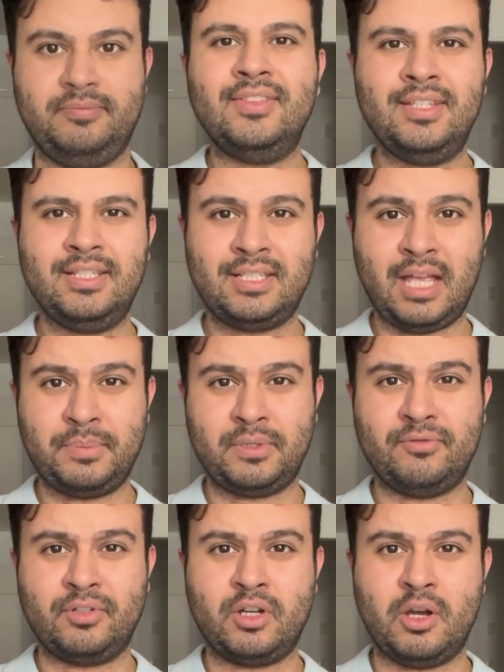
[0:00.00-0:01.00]
These types
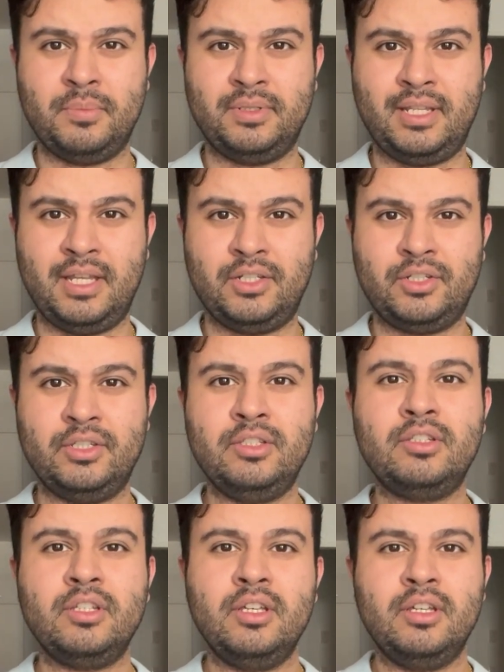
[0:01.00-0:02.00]
of
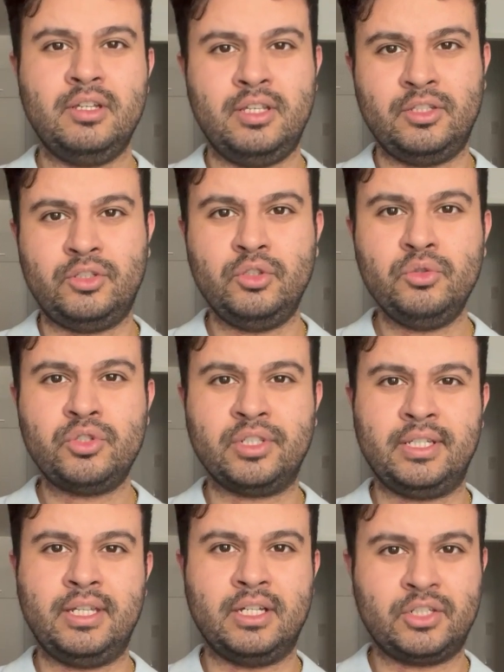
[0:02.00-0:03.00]
accommodations is
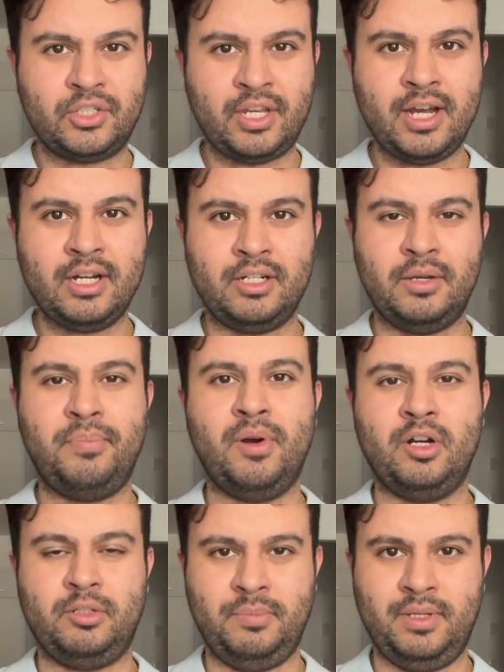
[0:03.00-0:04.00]
usually a shared
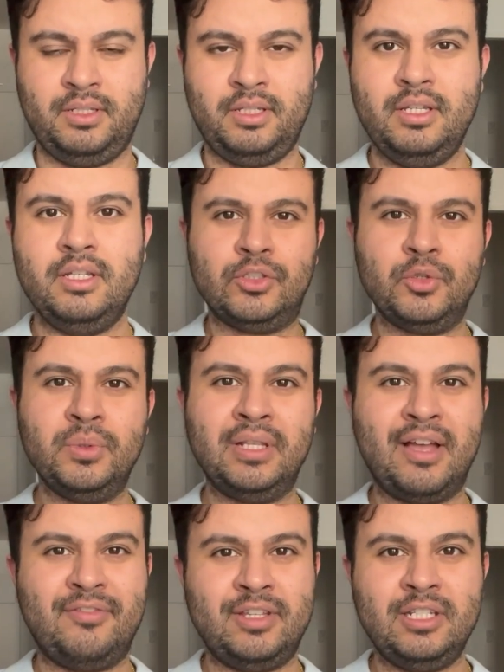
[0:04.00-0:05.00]
apartment. You will
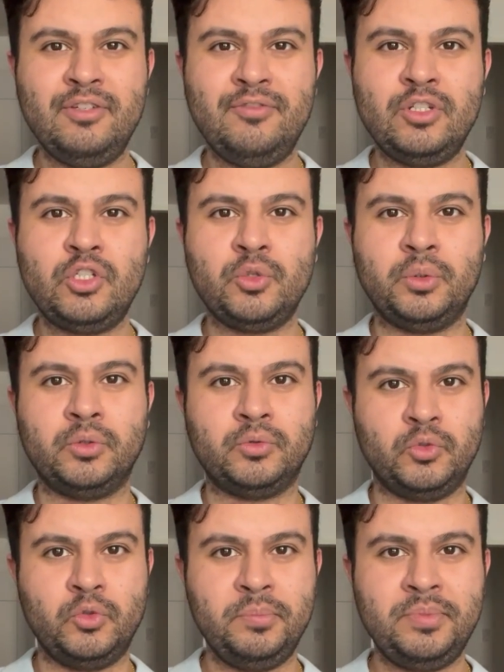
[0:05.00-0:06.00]
have individual
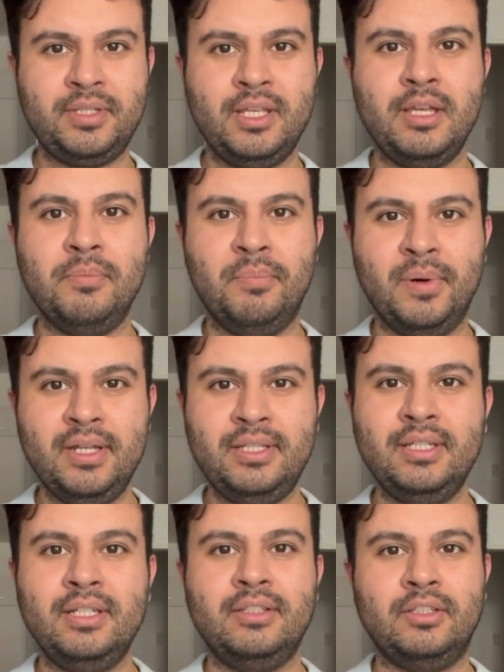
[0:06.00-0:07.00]
rooms,
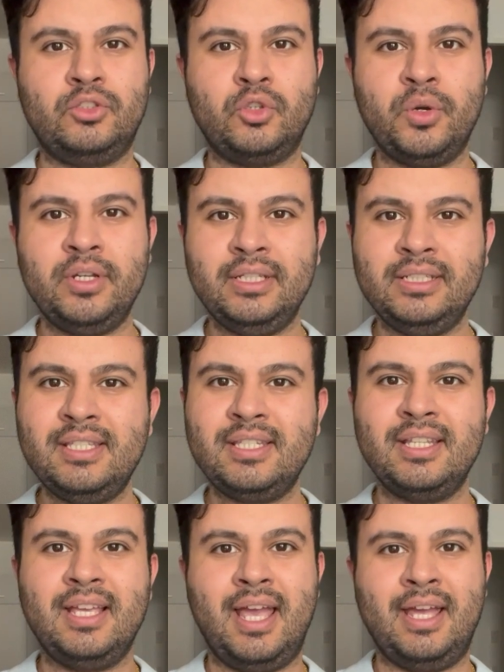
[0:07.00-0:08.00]
but the
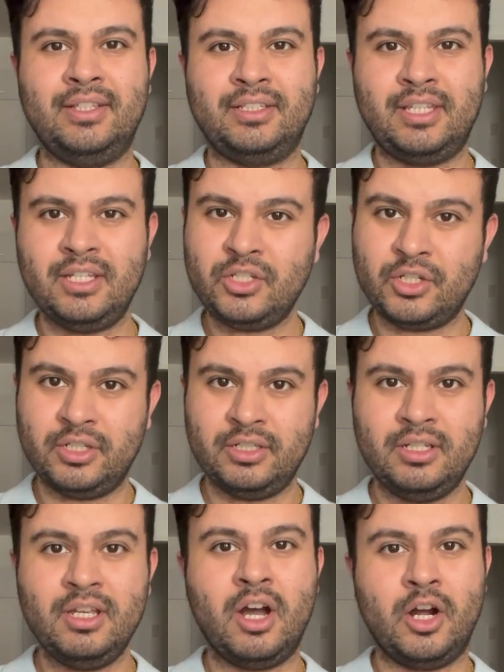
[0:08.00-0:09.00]
toilets and the
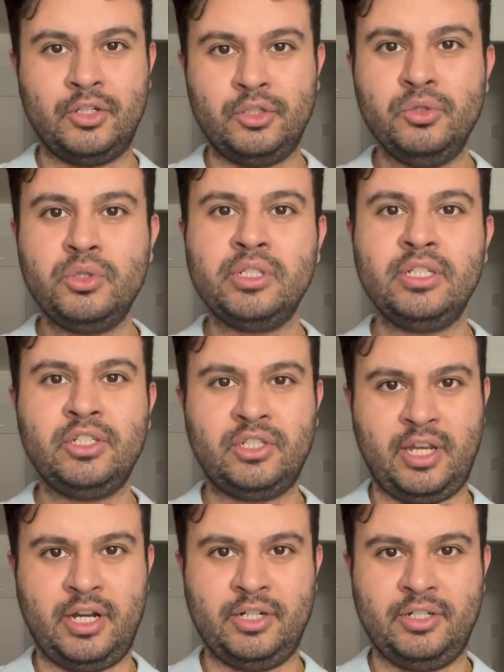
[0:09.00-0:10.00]
kitchen are usually
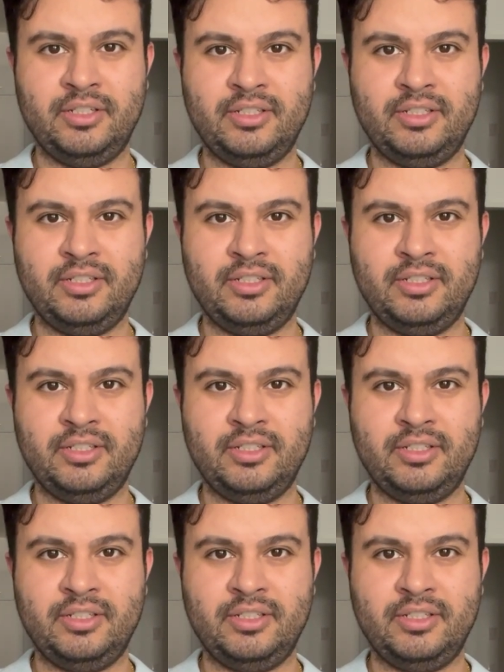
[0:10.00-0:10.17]
shared.